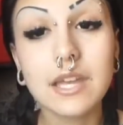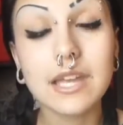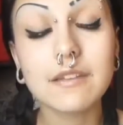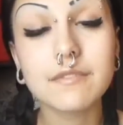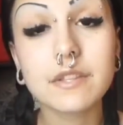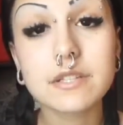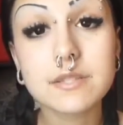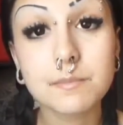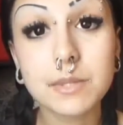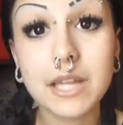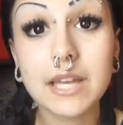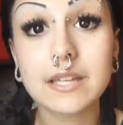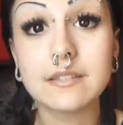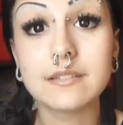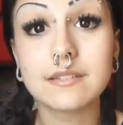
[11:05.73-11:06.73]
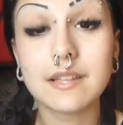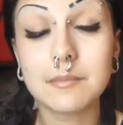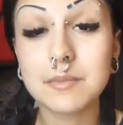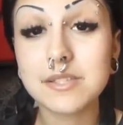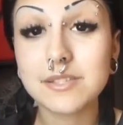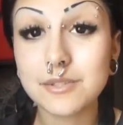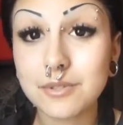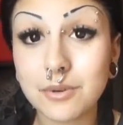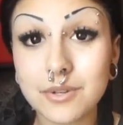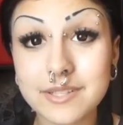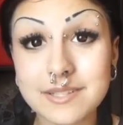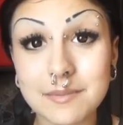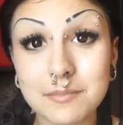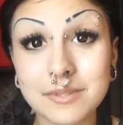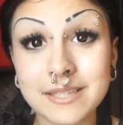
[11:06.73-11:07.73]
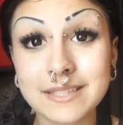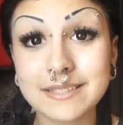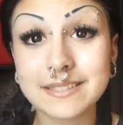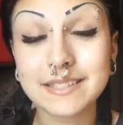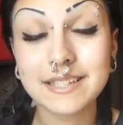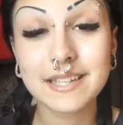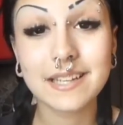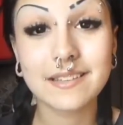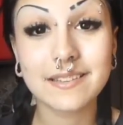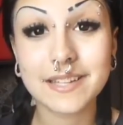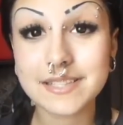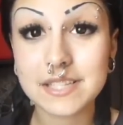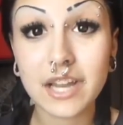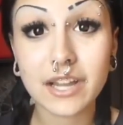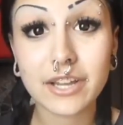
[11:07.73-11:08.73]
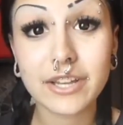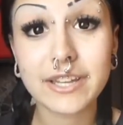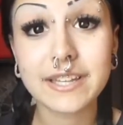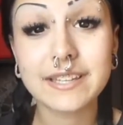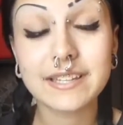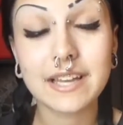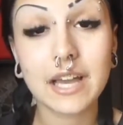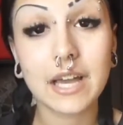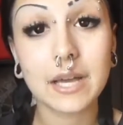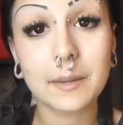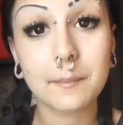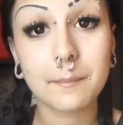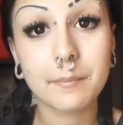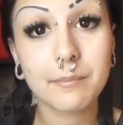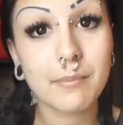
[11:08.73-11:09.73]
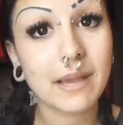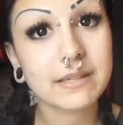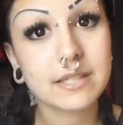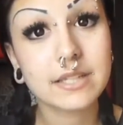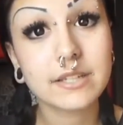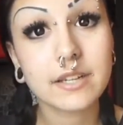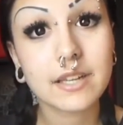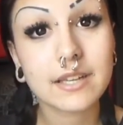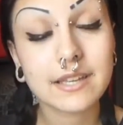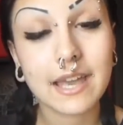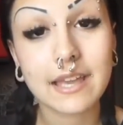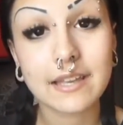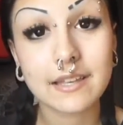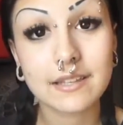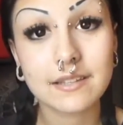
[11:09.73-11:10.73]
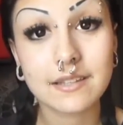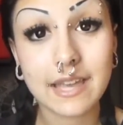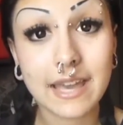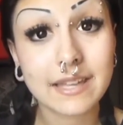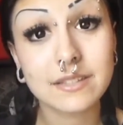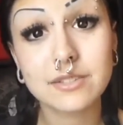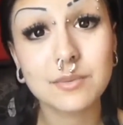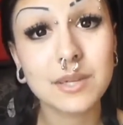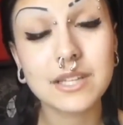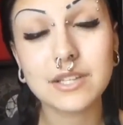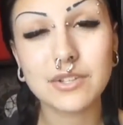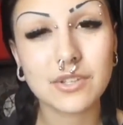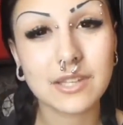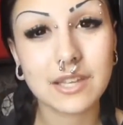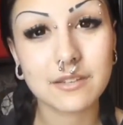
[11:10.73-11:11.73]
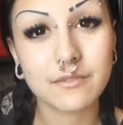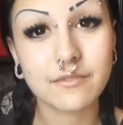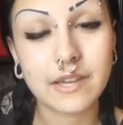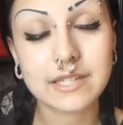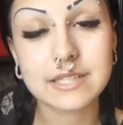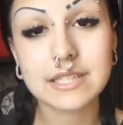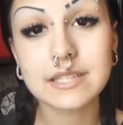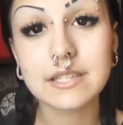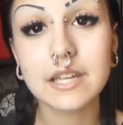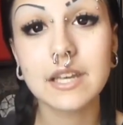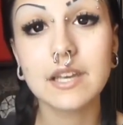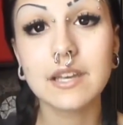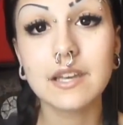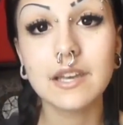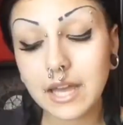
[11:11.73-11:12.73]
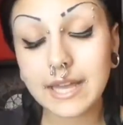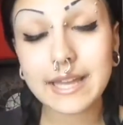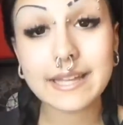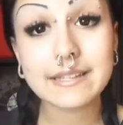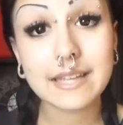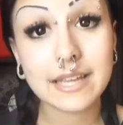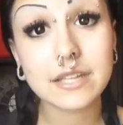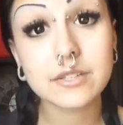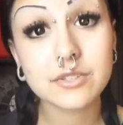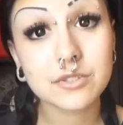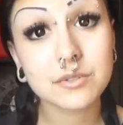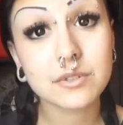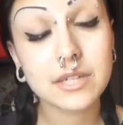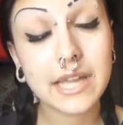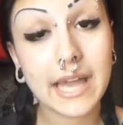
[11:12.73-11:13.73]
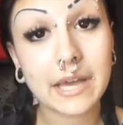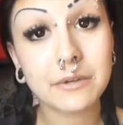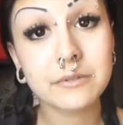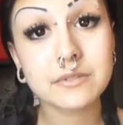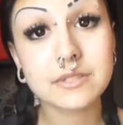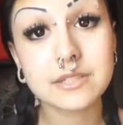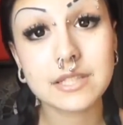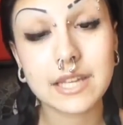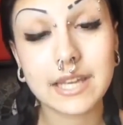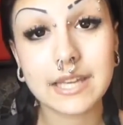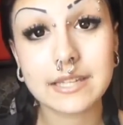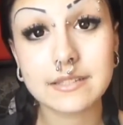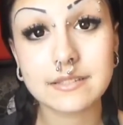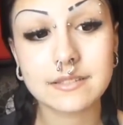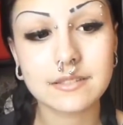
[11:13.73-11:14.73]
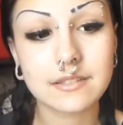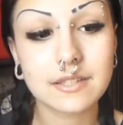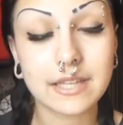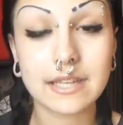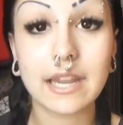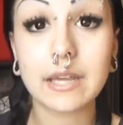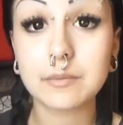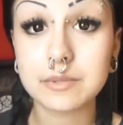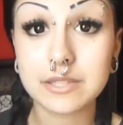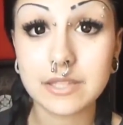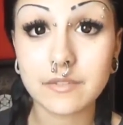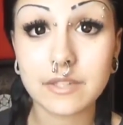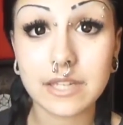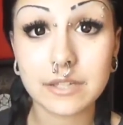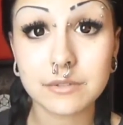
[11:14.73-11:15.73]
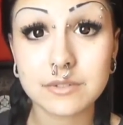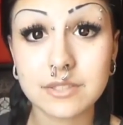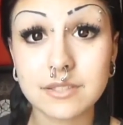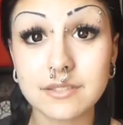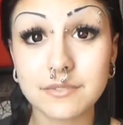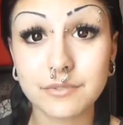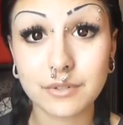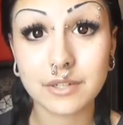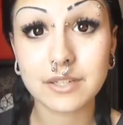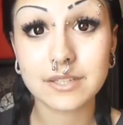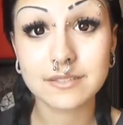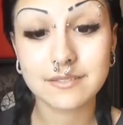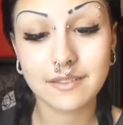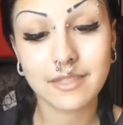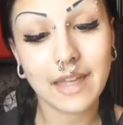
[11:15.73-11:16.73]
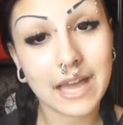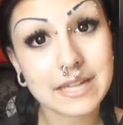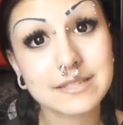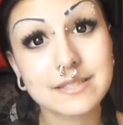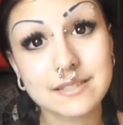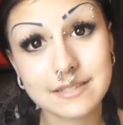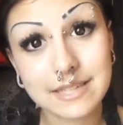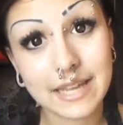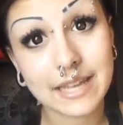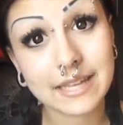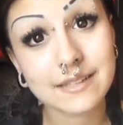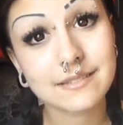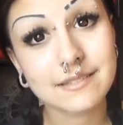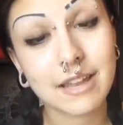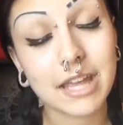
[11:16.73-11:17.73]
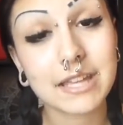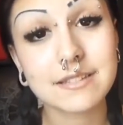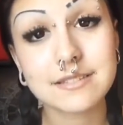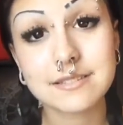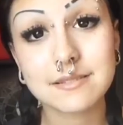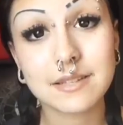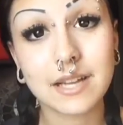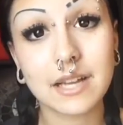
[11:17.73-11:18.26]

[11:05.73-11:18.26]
If there's blood, that means you tore something. That's not good. Bacteria can get into it and you can get infected. Again, take your jewelry out, and again, I would leave it out for that day, night.